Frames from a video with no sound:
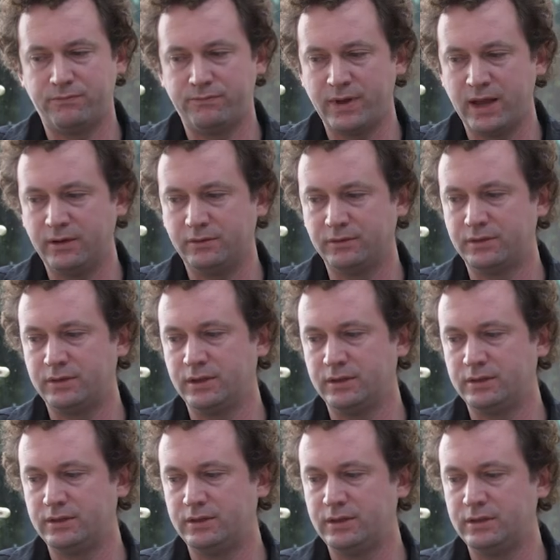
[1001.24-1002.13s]
felt
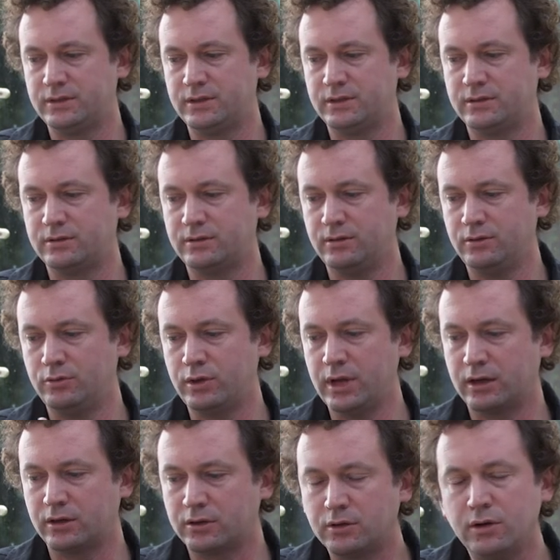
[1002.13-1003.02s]
that this, you
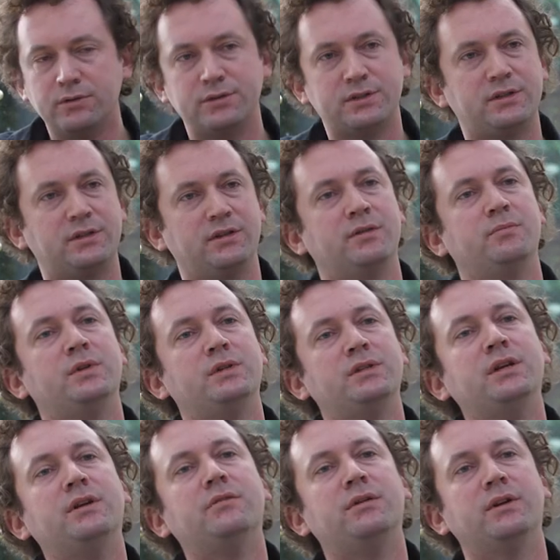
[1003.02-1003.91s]
get close to the
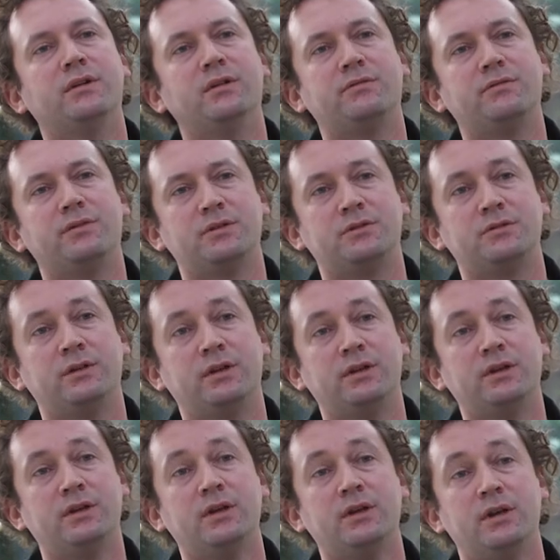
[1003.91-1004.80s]
material of the tree